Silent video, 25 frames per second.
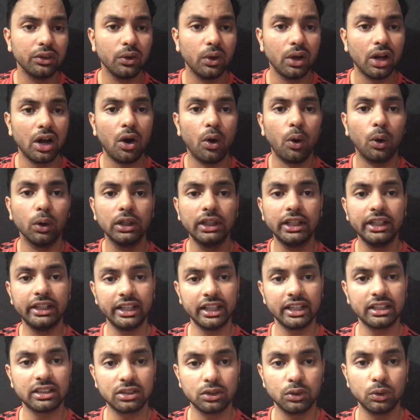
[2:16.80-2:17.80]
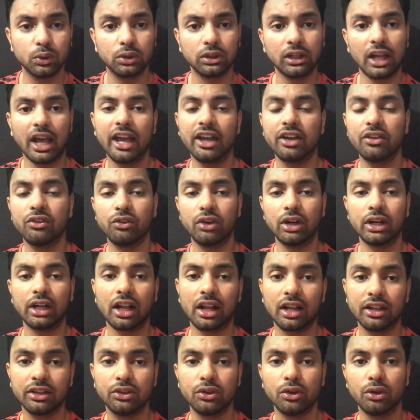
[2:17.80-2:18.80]
holidays look like, what
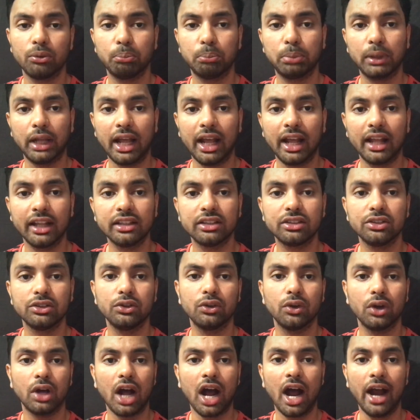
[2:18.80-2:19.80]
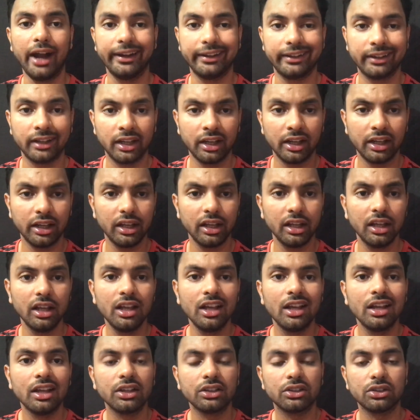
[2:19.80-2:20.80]
are your plans, your itinerary.
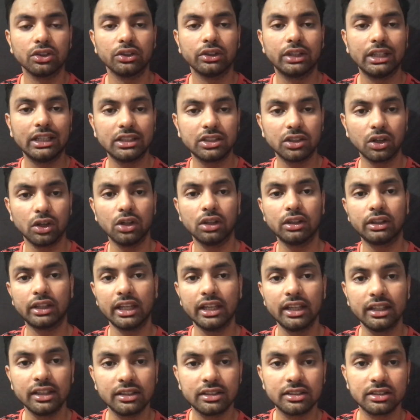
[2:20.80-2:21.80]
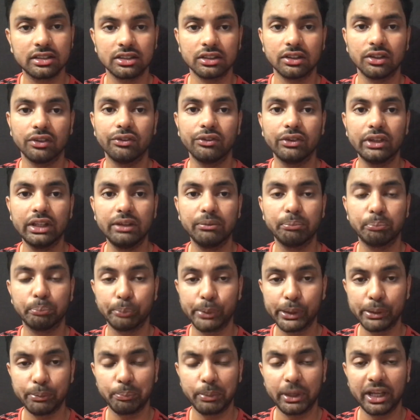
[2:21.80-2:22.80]
So these all things we
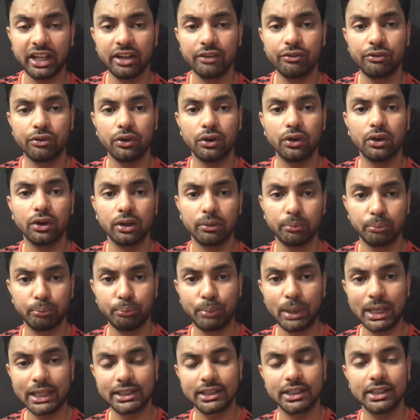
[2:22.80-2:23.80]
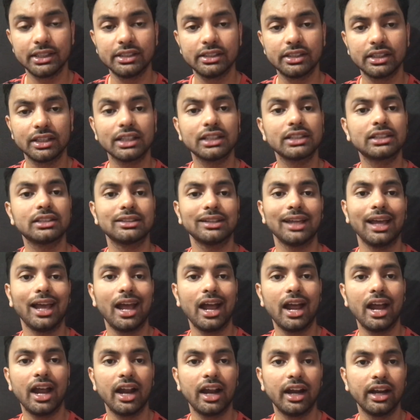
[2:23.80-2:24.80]
prepare for passengers.
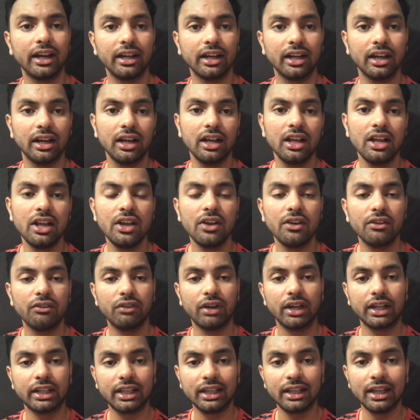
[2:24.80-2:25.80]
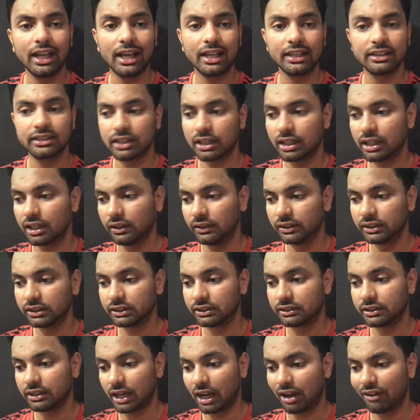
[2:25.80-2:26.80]
And working as a
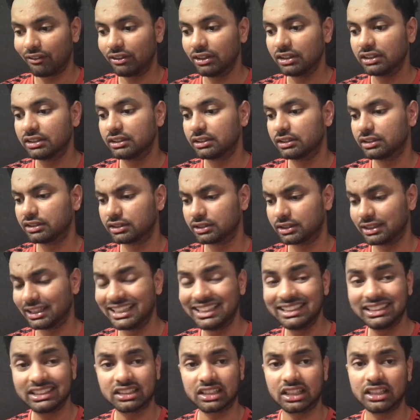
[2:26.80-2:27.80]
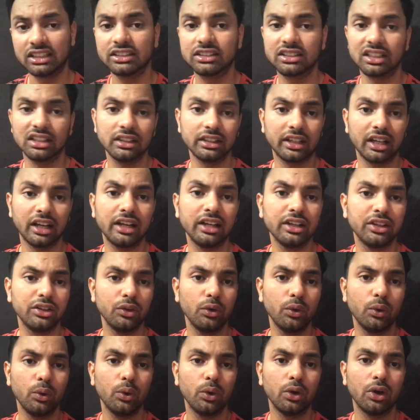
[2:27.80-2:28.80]
travel sales consultant,
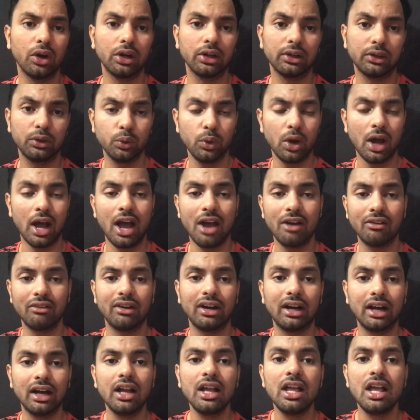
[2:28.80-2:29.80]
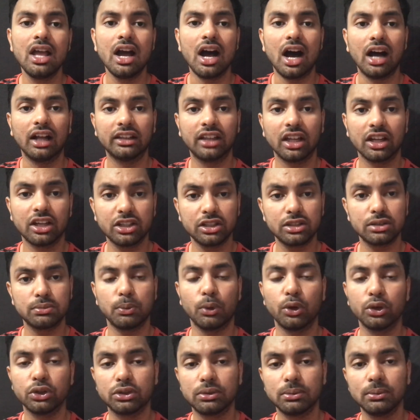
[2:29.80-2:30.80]
you do have a other
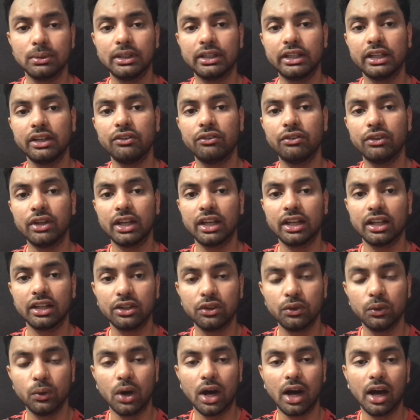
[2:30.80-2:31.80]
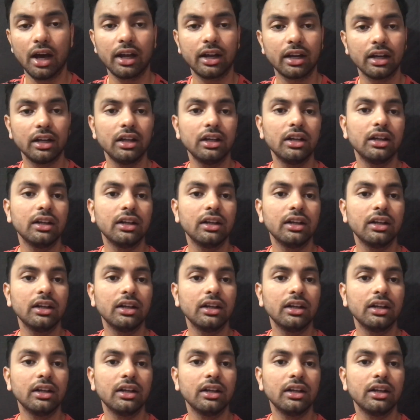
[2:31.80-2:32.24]
responsibility where you are